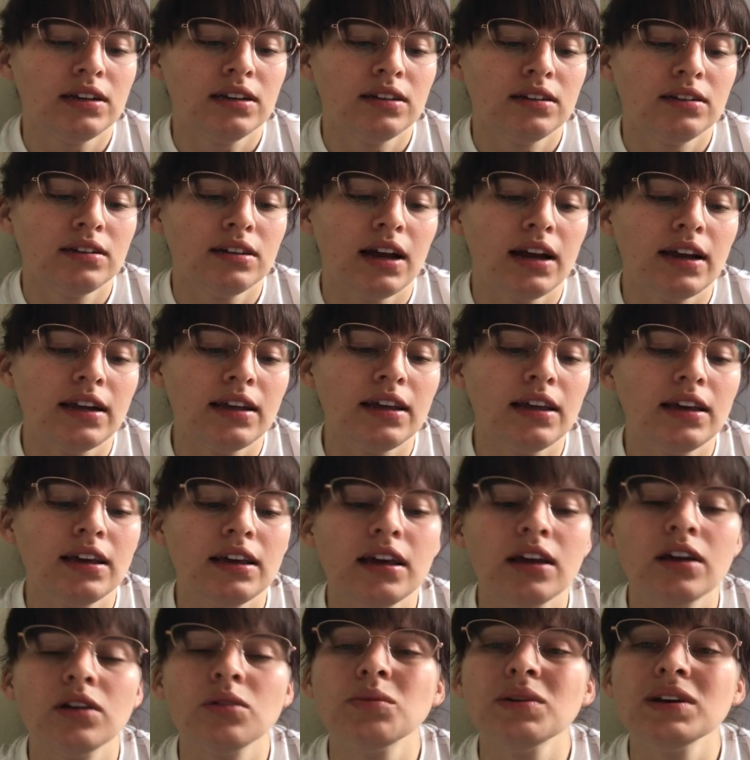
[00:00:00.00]
"Daddy,
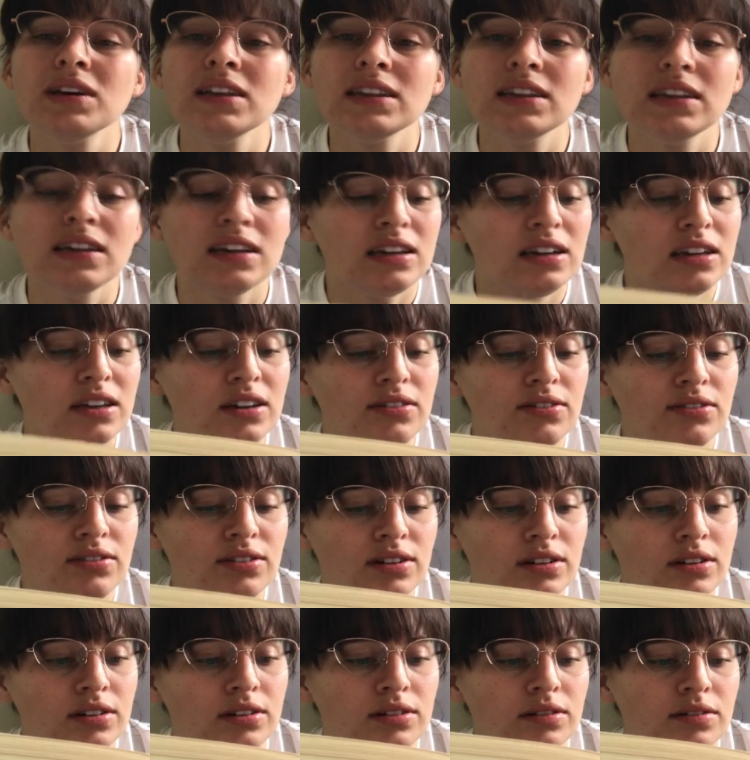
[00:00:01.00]
can we leave?"
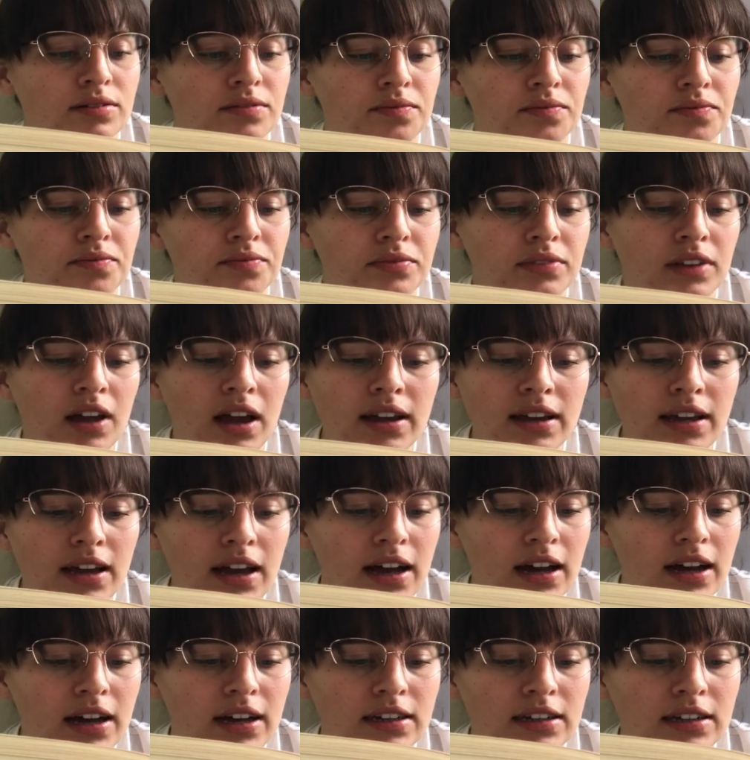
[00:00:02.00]
"Not
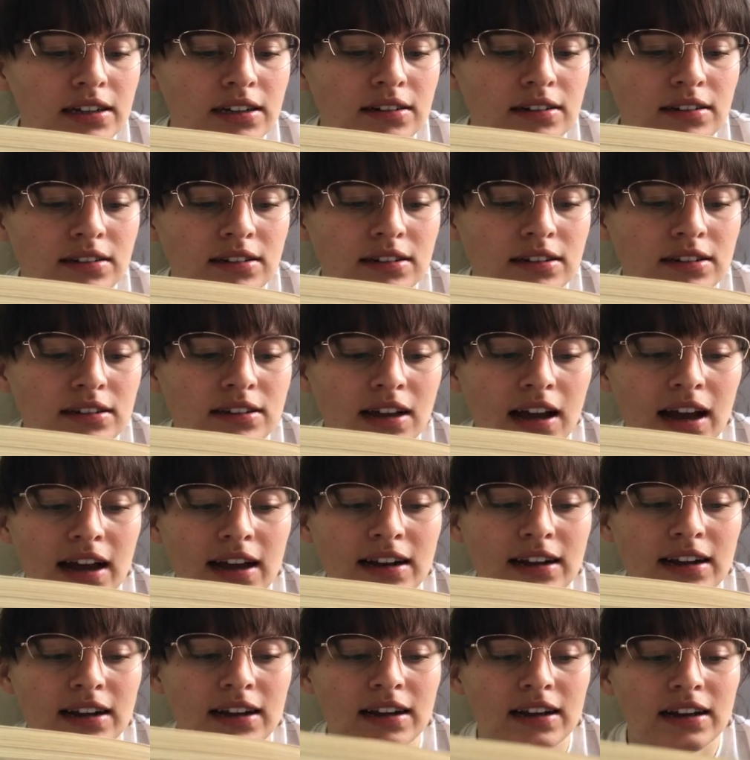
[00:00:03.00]
yet, honey."
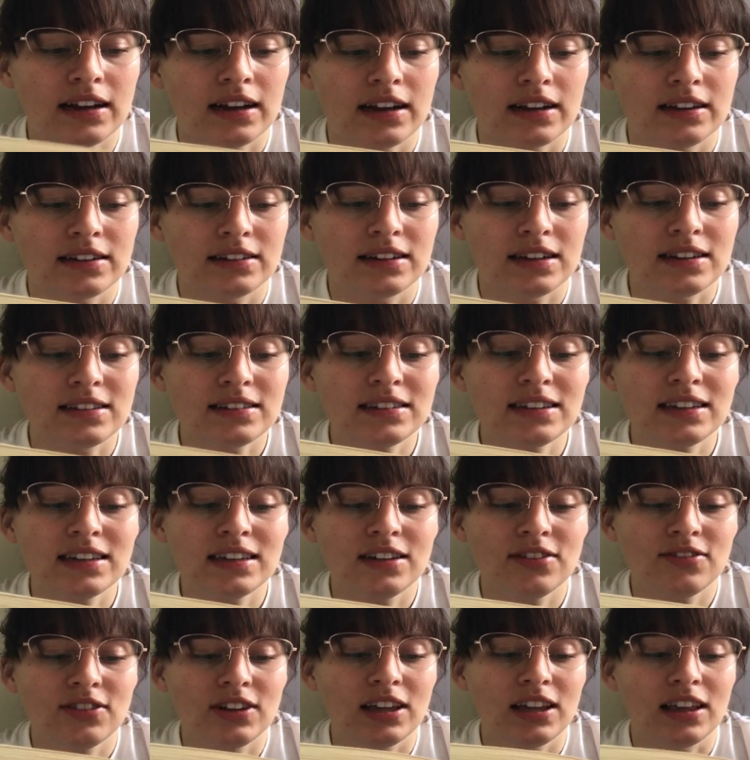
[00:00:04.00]
Dad doesn't
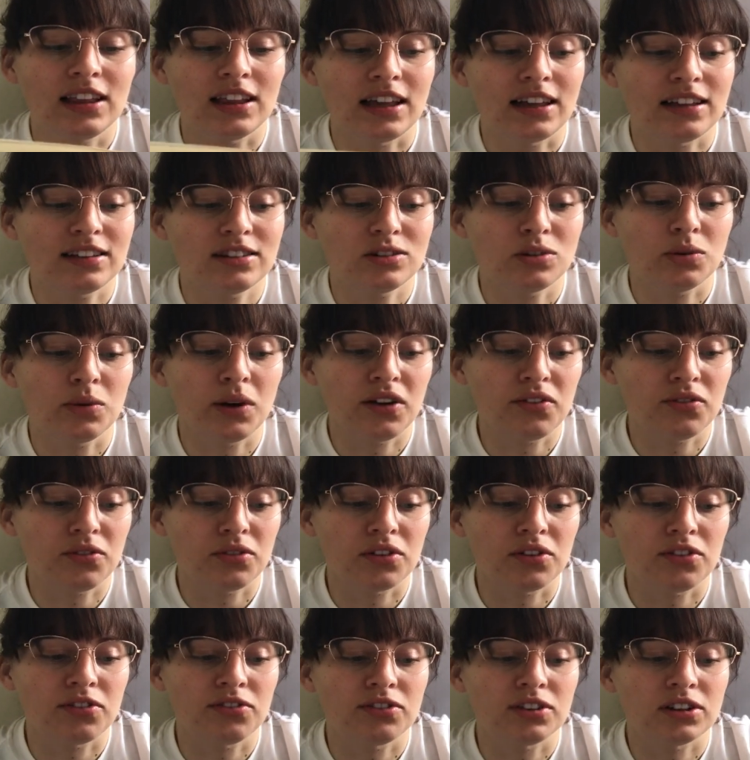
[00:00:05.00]
even glance away from
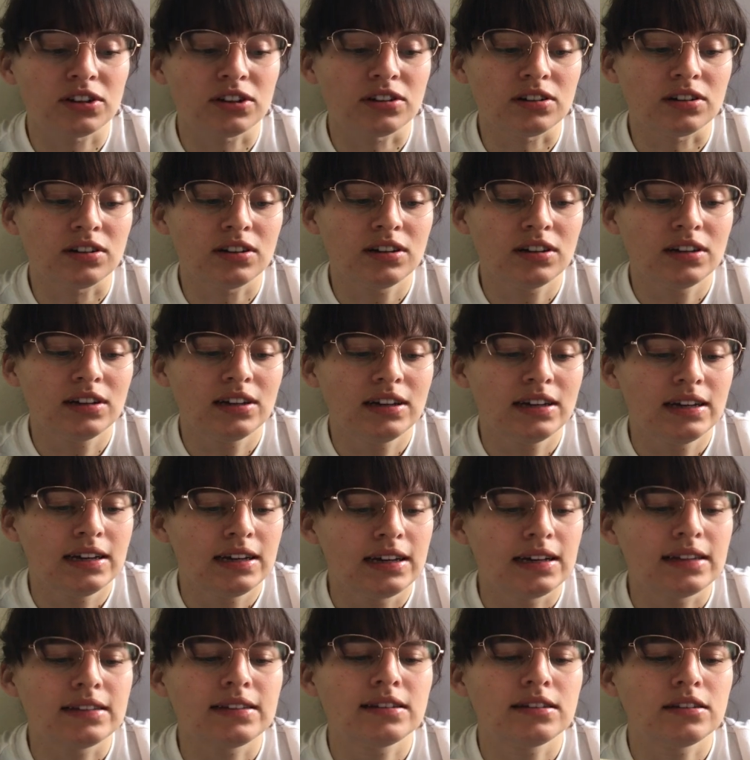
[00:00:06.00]
the field.
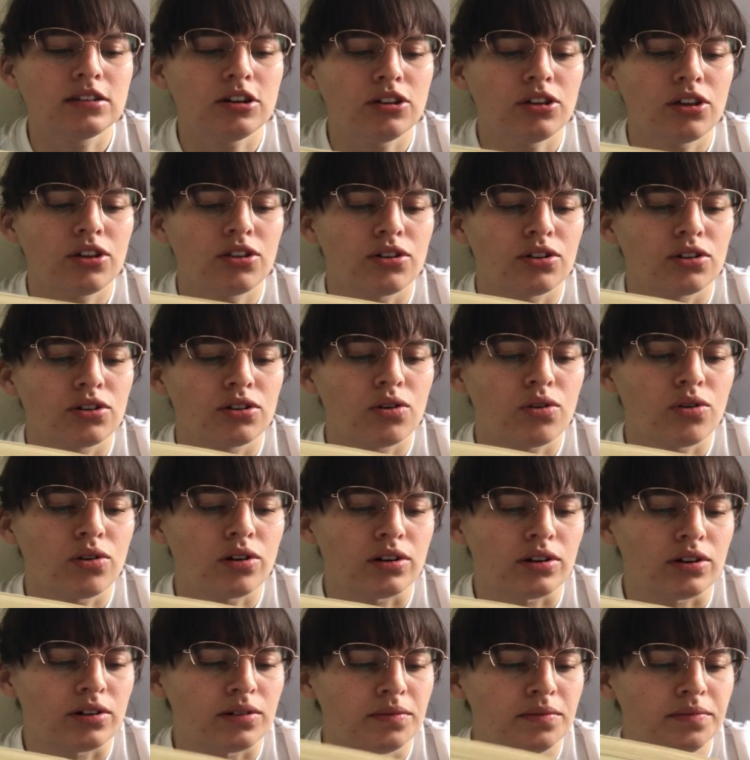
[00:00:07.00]
It's still the 3rd
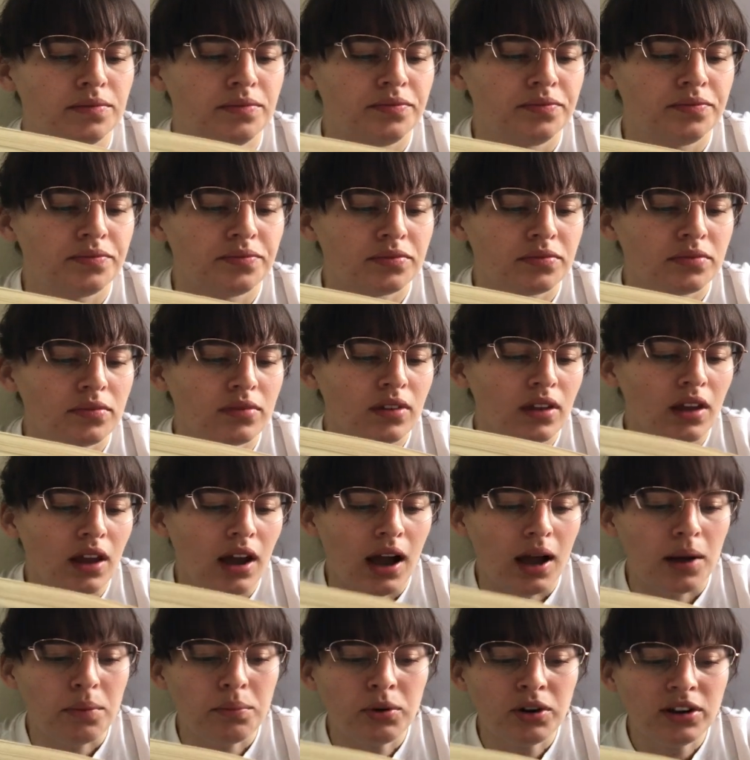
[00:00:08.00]
quarter.
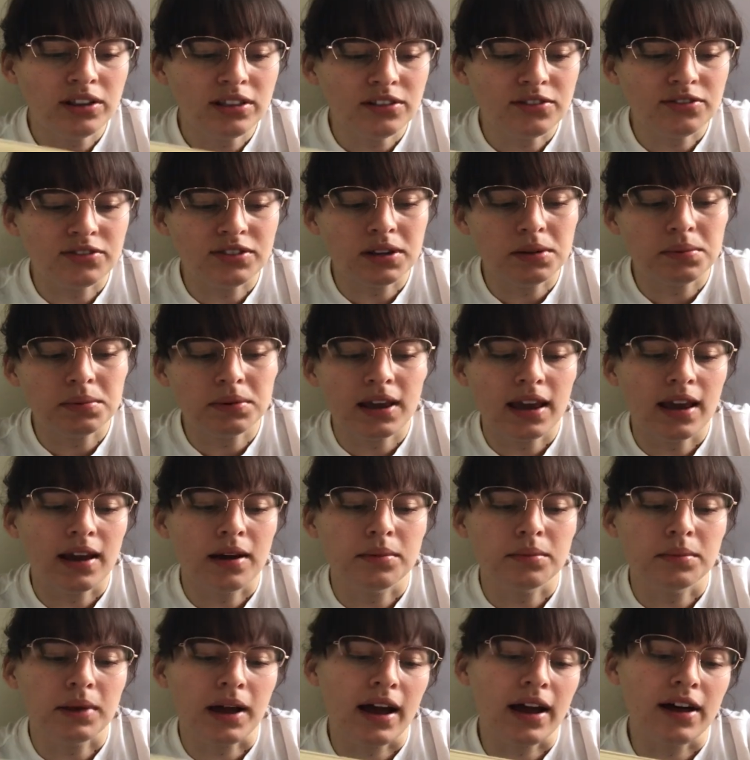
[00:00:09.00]
I point the flip
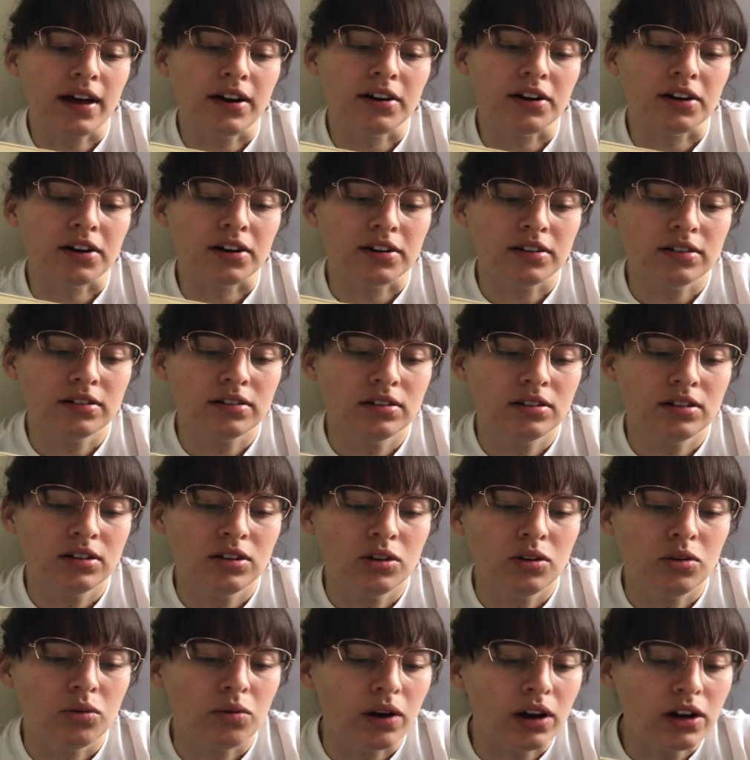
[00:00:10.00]
cam at her.
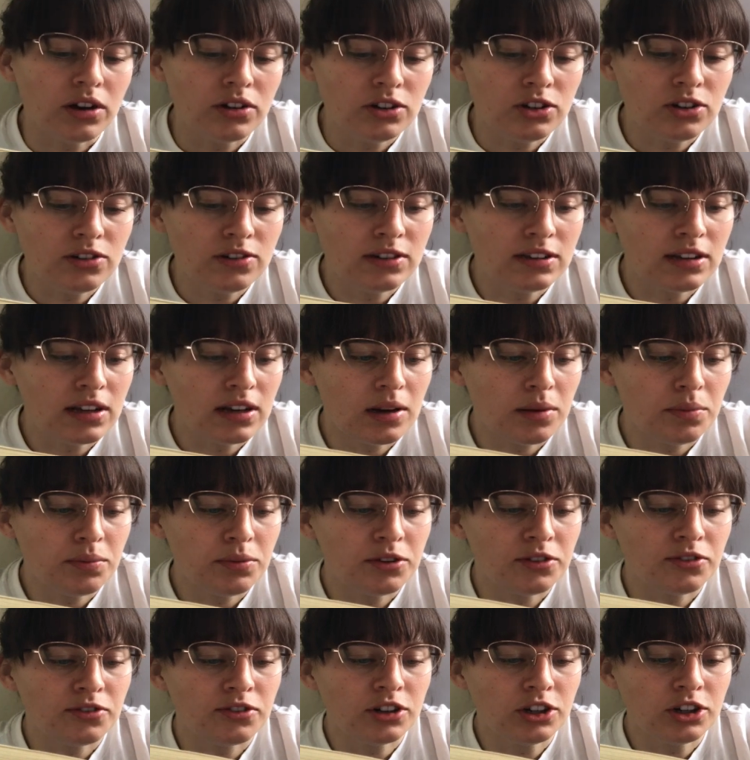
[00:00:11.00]
"Why don't you set up your
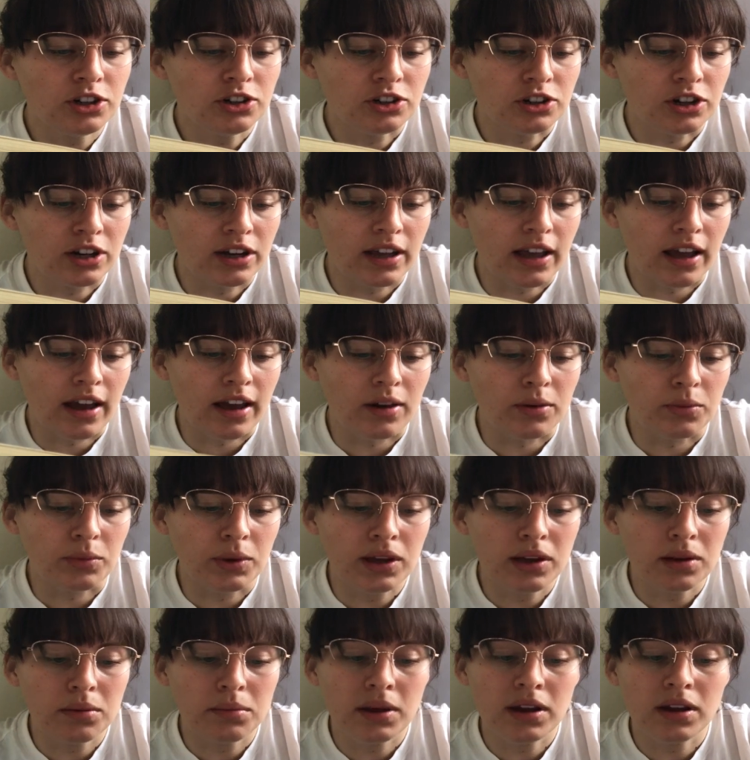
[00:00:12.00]
furniture again? We
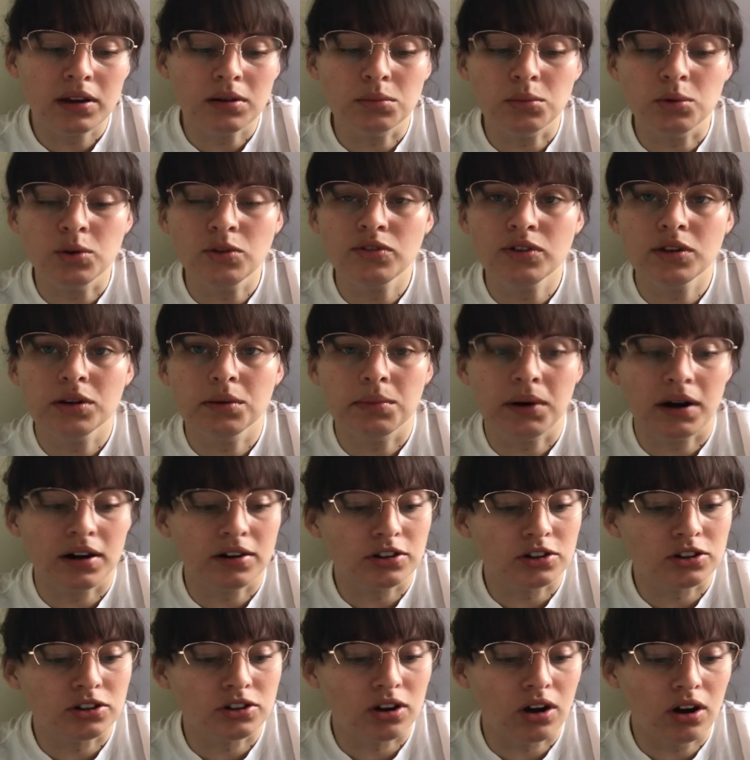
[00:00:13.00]
can make a movie about
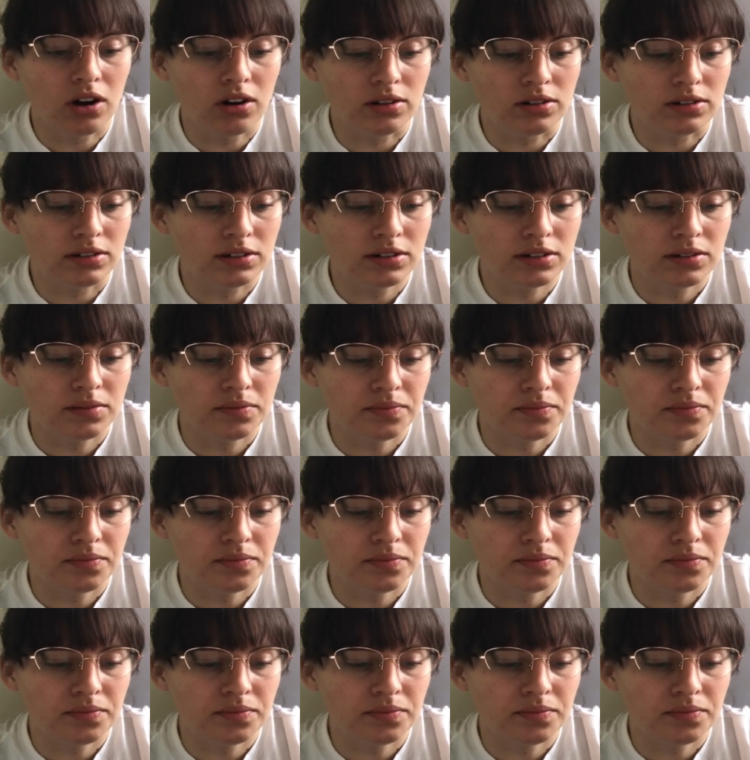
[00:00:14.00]
your dolls."